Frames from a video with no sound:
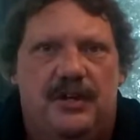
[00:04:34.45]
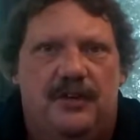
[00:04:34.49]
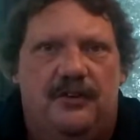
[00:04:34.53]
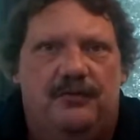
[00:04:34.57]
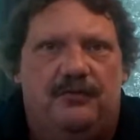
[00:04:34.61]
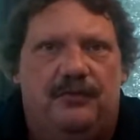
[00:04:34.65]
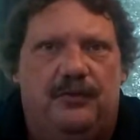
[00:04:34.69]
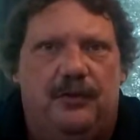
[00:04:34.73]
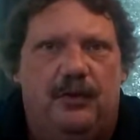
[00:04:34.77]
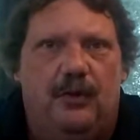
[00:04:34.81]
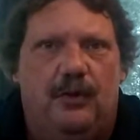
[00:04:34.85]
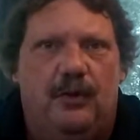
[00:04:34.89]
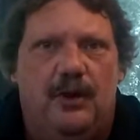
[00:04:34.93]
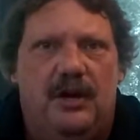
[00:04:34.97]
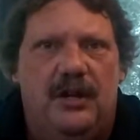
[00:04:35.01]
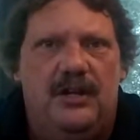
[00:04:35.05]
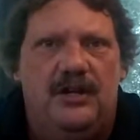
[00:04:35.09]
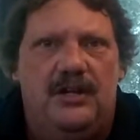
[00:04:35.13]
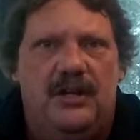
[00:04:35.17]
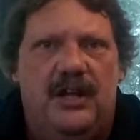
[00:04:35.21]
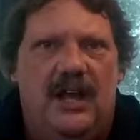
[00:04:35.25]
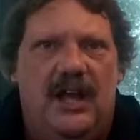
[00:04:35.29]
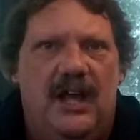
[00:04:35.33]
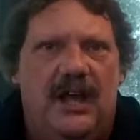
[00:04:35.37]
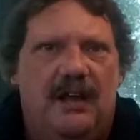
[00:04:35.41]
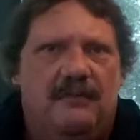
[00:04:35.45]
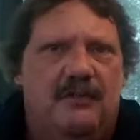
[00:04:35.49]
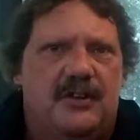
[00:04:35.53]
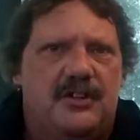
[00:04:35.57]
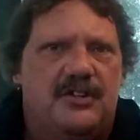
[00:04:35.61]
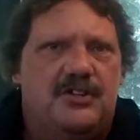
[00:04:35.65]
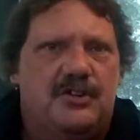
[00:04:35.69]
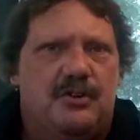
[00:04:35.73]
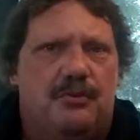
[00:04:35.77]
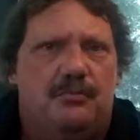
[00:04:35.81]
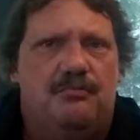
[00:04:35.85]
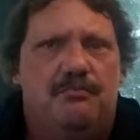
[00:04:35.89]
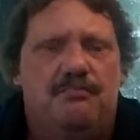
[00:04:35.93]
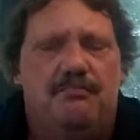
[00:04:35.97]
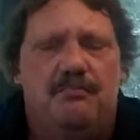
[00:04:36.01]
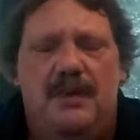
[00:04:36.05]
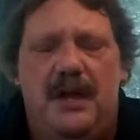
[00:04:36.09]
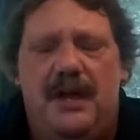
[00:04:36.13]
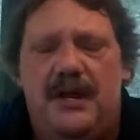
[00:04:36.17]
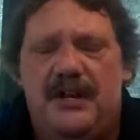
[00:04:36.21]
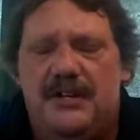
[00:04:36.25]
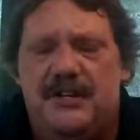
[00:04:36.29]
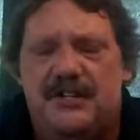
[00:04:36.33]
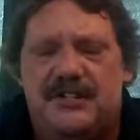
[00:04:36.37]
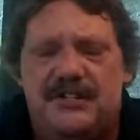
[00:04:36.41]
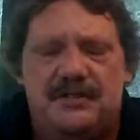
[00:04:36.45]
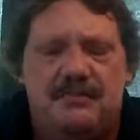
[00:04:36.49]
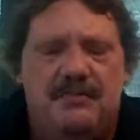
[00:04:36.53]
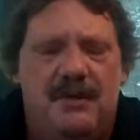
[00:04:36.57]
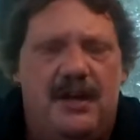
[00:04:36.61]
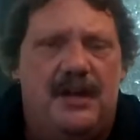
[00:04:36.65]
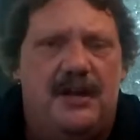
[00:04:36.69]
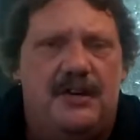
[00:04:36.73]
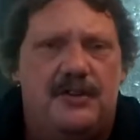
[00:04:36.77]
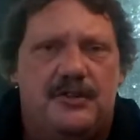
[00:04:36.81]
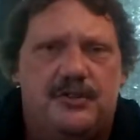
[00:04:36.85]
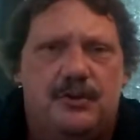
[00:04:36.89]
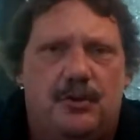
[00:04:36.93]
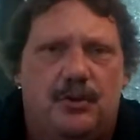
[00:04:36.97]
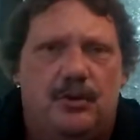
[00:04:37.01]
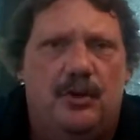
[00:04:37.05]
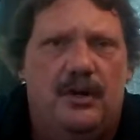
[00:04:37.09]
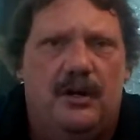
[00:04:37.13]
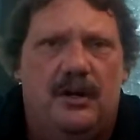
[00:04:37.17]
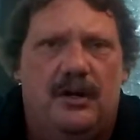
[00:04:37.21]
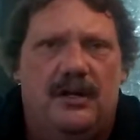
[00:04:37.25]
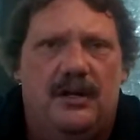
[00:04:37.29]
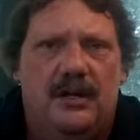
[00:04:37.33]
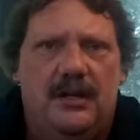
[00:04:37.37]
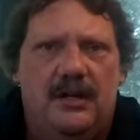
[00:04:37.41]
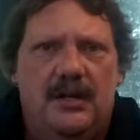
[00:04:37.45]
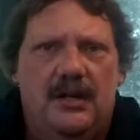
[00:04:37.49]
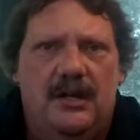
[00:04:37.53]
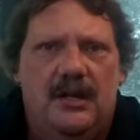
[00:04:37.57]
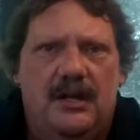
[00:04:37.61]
You floor it. You have a tremendous amount of torque.